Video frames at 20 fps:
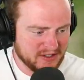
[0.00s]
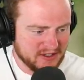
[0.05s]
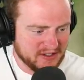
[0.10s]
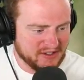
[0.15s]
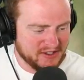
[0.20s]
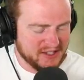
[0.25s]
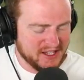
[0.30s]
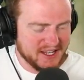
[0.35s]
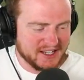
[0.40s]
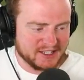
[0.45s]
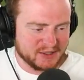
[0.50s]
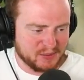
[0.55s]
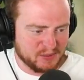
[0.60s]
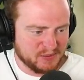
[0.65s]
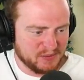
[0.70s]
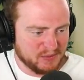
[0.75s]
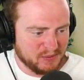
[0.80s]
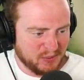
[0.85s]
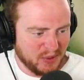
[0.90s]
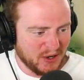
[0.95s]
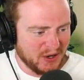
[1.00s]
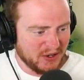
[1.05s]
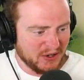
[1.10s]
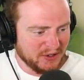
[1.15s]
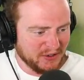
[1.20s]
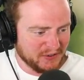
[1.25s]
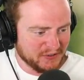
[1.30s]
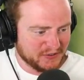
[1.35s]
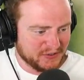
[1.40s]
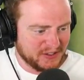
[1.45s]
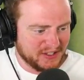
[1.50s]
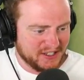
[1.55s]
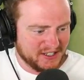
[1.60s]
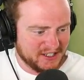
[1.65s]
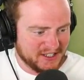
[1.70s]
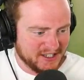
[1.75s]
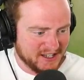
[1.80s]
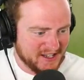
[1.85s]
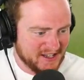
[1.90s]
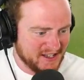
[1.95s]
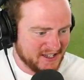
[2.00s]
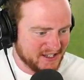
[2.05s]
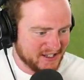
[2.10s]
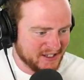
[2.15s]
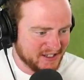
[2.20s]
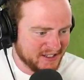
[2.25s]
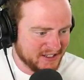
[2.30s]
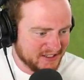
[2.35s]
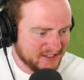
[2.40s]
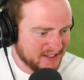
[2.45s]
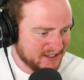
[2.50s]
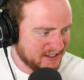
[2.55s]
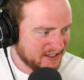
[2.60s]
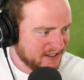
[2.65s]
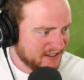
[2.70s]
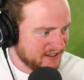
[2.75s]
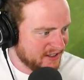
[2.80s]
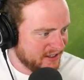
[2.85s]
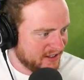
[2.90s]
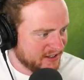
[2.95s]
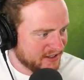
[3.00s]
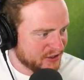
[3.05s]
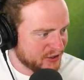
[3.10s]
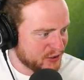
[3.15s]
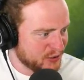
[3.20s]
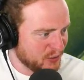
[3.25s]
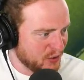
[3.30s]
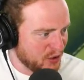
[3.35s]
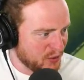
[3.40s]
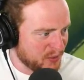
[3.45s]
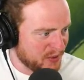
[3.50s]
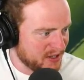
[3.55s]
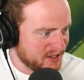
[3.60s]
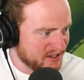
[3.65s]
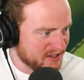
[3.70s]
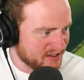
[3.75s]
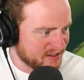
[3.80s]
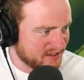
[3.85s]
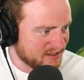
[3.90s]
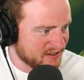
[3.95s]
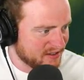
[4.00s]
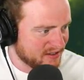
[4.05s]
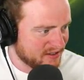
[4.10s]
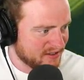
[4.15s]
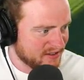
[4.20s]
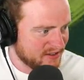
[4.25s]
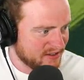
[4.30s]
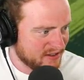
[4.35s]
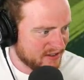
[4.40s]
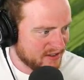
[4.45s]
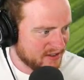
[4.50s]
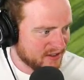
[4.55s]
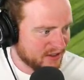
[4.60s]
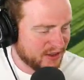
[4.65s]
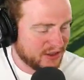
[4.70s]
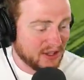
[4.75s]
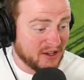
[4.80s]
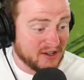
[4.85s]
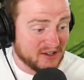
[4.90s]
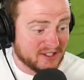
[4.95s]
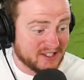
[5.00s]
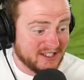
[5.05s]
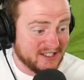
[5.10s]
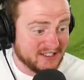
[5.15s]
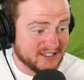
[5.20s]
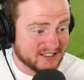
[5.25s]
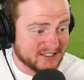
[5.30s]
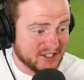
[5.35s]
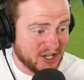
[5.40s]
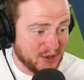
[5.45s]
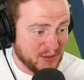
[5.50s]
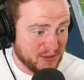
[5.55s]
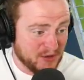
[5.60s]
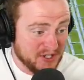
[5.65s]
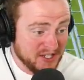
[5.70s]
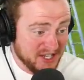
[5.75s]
The next part of the drop here. 13 excitement right